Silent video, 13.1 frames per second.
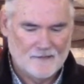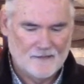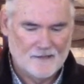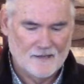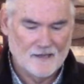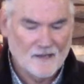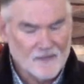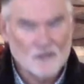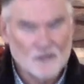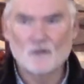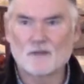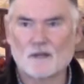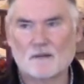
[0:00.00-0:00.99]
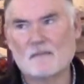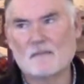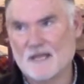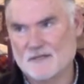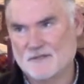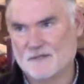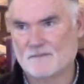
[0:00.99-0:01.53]
And I think you can
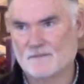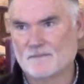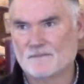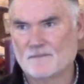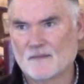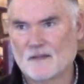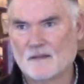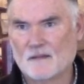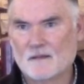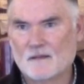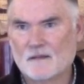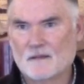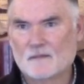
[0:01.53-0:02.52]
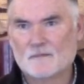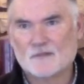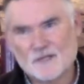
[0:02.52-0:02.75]
imagine. But